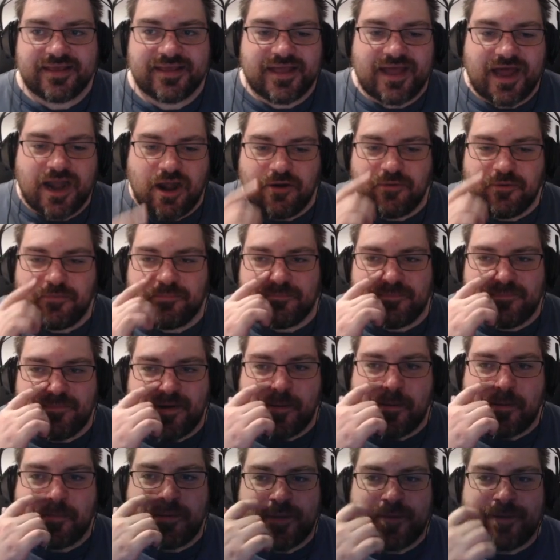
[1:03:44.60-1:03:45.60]
I don't
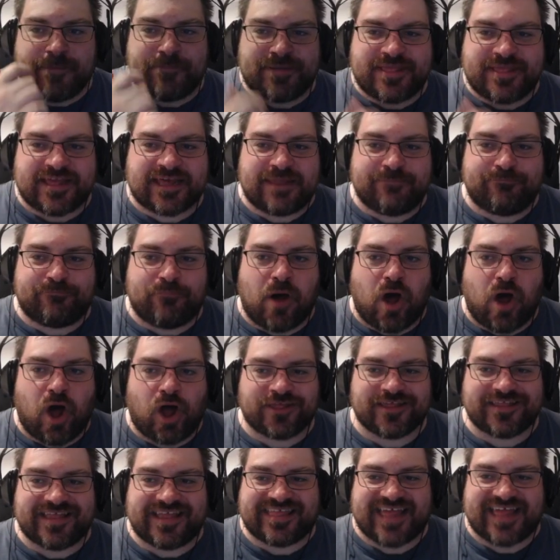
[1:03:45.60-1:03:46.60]
remember you being particularly hot
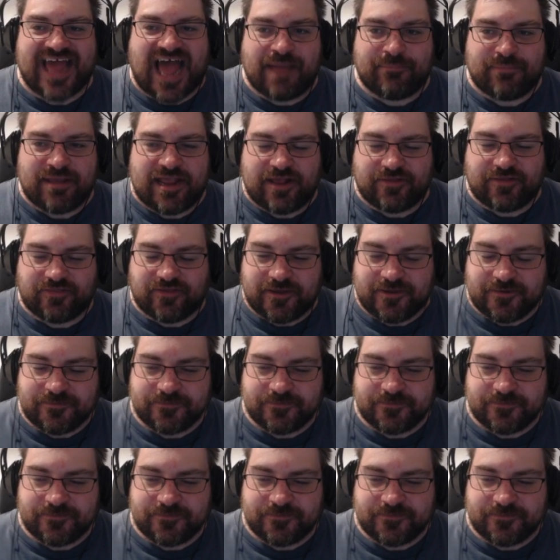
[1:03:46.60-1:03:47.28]
at the time either.